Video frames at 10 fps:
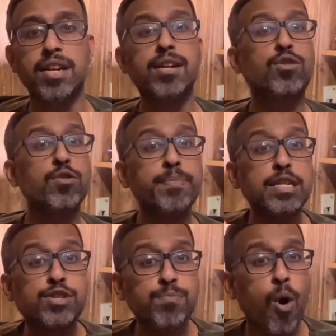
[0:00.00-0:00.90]
It could be
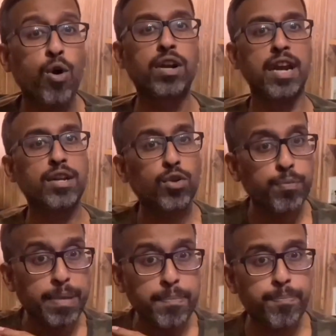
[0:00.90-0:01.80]
smoke, it could
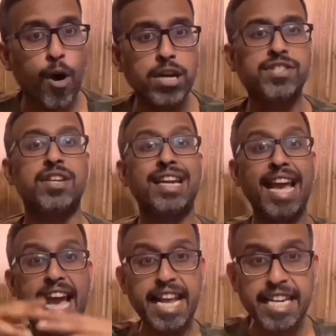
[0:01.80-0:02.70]
be poison,
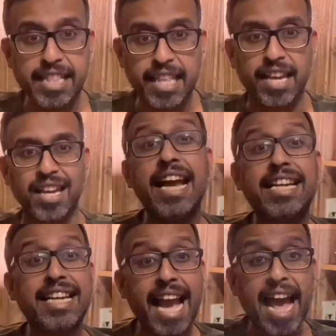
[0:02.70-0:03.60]
anything.
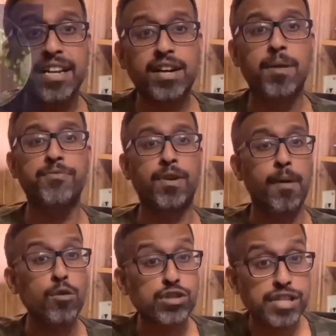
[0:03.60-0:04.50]
It can come from
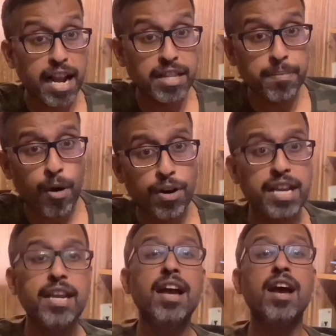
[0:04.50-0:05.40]
outside the
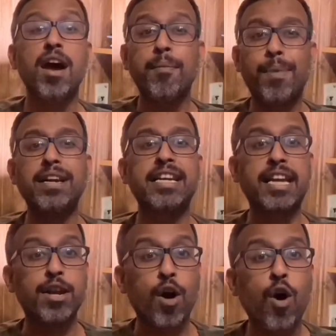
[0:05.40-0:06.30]
body, but it
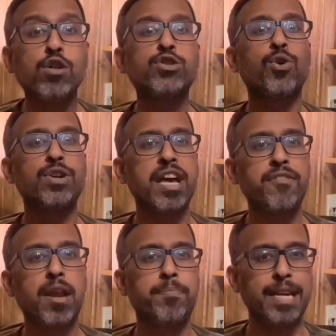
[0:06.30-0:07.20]
can also
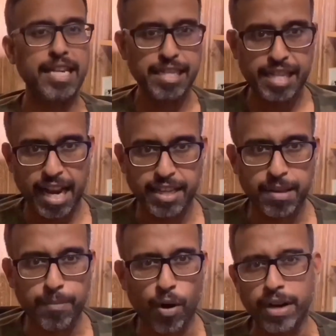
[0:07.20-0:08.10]
develop inside the
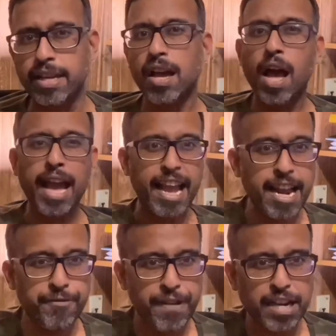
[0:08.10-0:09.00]
body.
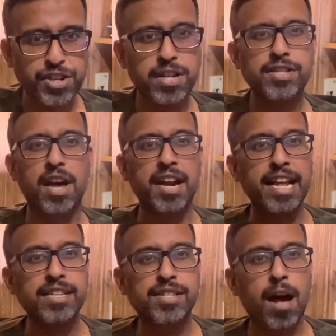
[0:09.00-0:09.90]
Infections are an
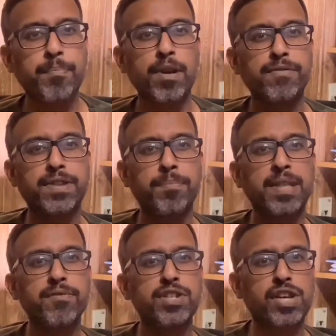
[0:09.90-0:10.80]
example of something
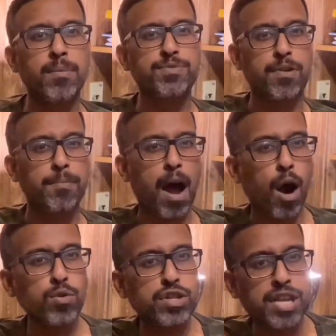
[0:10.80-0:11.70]
which comes from
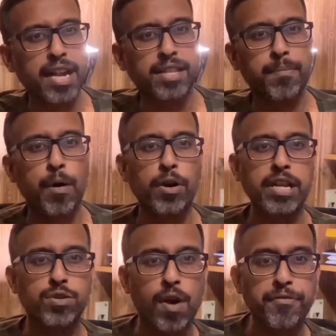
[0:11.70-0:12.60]
outside the body
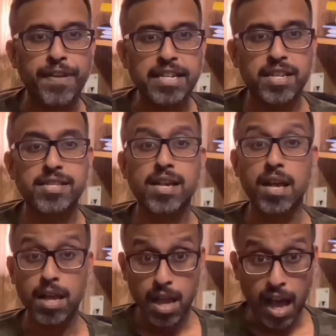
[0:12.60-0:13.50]
to affect us,
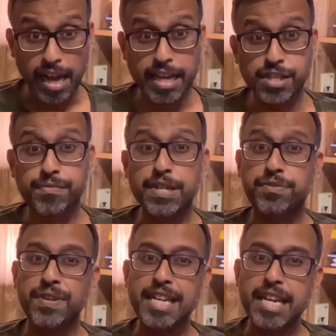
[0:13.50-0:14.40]
against which
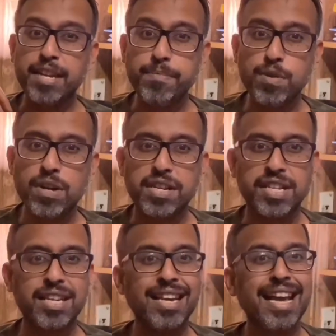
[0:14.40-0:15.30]
we need
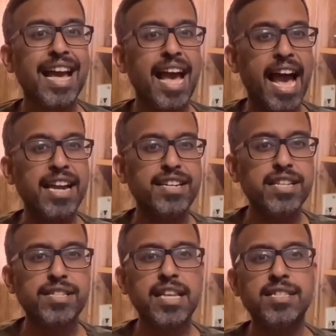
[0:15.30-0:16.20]
immunity. And
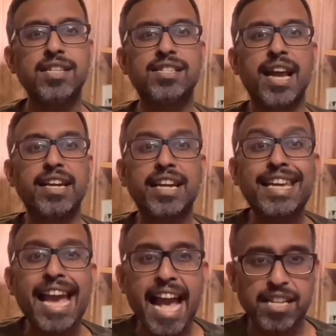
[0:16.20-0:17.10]
diseases like
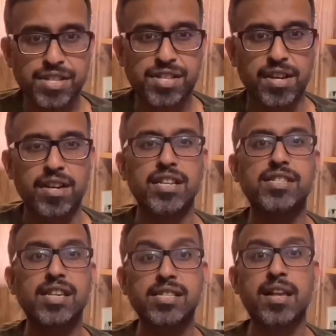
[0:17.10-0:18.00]
cancer
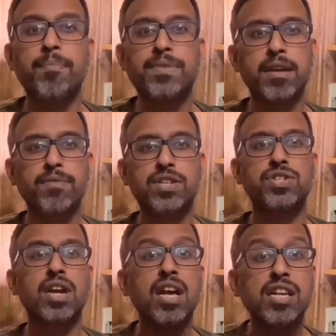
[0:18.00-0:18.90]
is something which
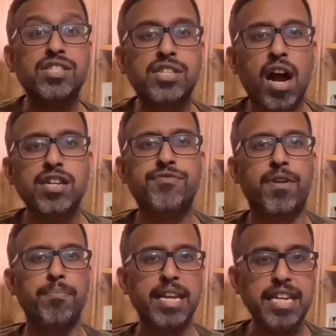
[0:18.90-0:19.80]
starts
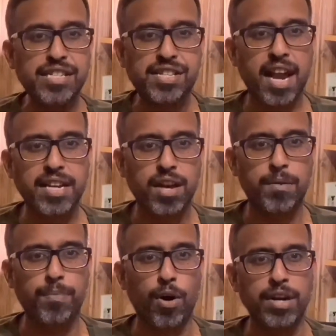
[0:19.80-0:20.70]
from inside our
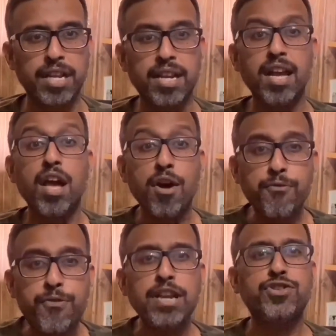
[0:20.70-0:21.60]
body,
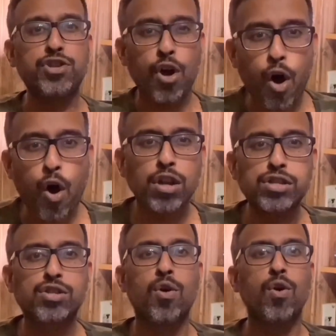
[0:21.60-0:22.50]
which
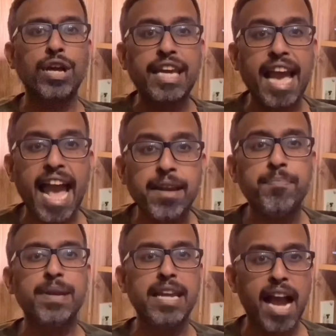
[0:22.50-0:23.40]
also can
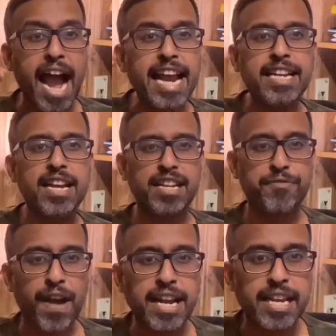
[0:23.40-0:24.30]
be
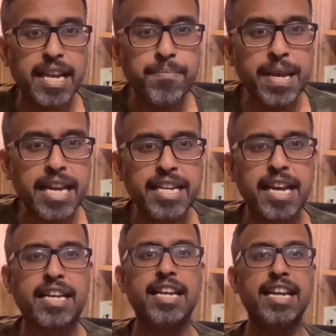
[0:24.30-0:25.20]
identified
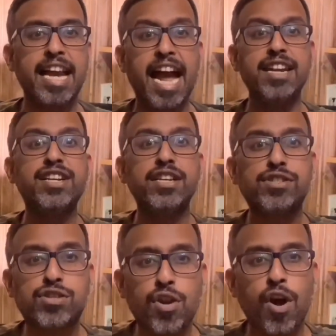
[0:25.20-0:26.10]
immediately and
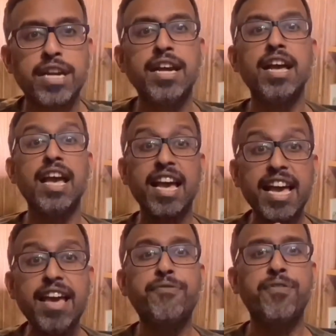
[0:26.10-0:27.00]
destroyed
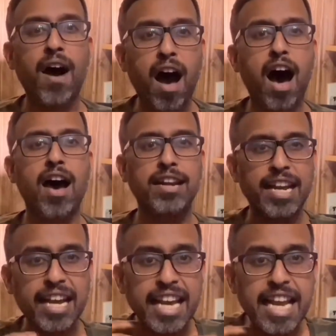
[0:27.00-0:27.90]
if our
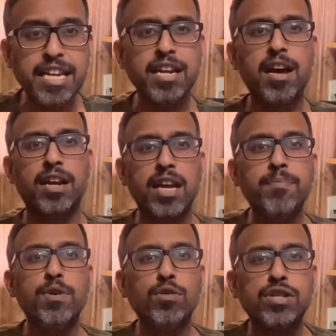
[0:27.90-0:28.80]
inner
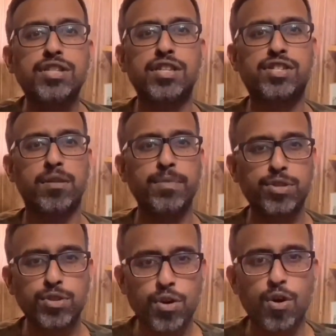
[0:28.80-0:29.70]
immune system is
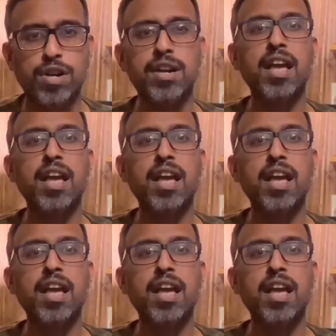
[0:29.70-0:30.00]
good.